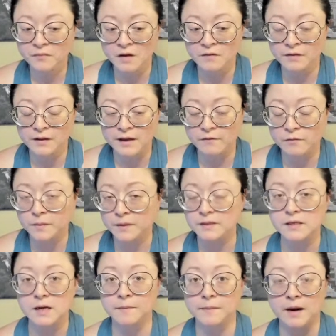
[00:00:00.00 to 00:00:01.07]
I feel like
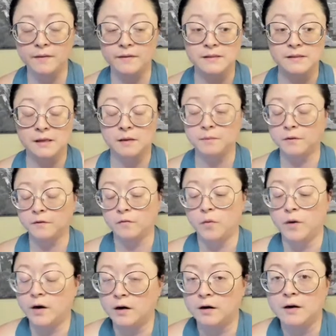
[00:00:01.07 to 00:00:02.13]
everybody's coming out of the slumber of
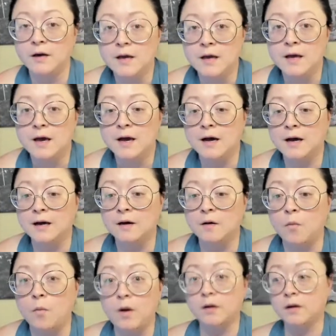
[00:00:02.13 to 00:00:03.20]
winter.
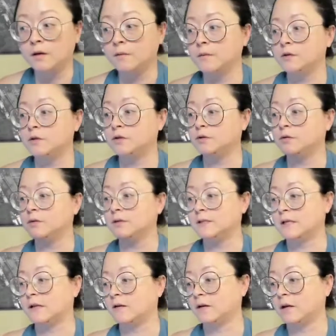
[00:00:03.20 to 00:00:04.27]
Welcome to the
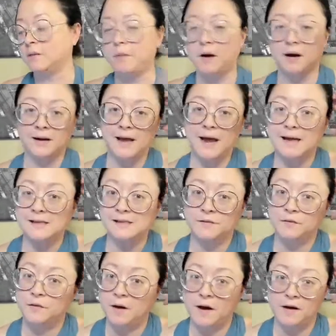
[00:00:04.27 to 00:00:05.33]
Cellar Geek podcast.
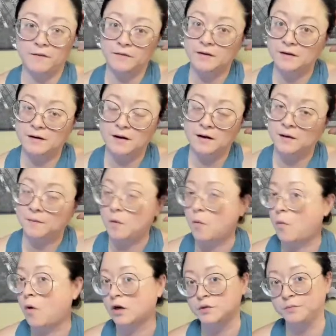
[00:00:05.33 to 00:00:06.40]
If you haven't
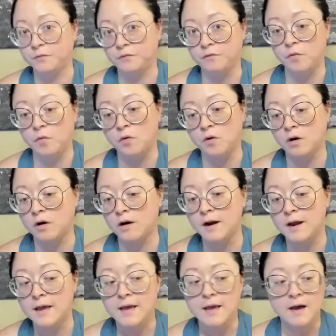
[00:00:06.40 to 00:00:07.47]
watched before,
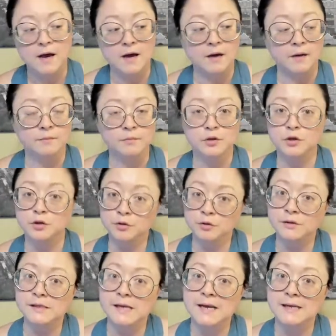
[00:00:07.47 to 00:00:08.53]

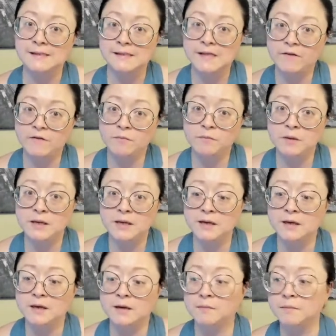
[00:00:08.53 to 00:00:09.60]
Tuesday, 7
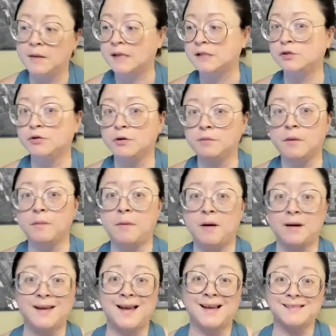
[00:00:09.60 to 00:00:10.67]
p.m., I stream my
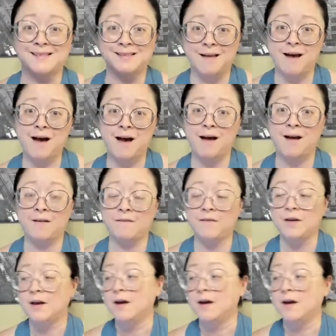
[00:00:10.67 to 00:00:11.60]
podcast live.